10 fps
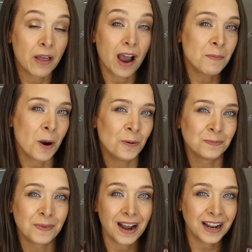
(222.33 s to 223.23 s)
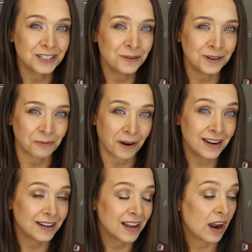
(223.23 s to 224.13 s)
I'm home. I can do it,
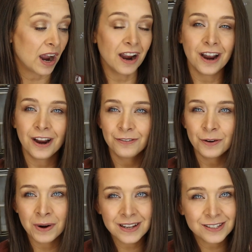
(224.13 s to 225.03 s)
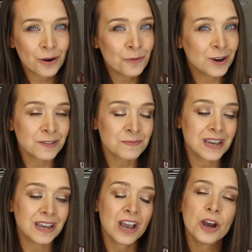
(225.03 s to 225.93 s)
right? Everybody's home with
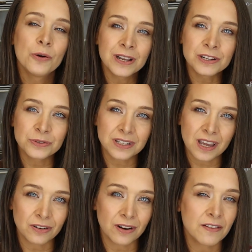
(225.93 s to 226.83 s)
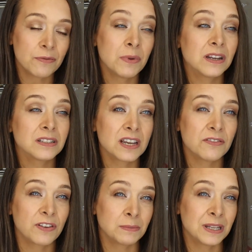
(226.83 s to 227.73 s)
me. We can do it together. I've made it a
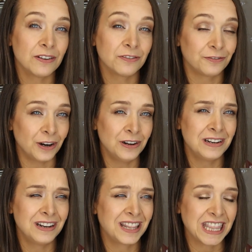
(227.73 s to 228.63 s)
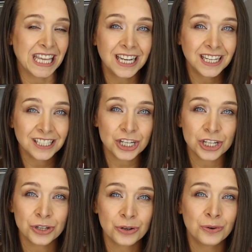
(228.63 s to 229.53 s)
family fun thing
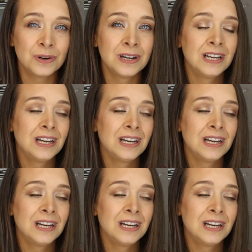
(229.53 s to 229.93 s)
to do.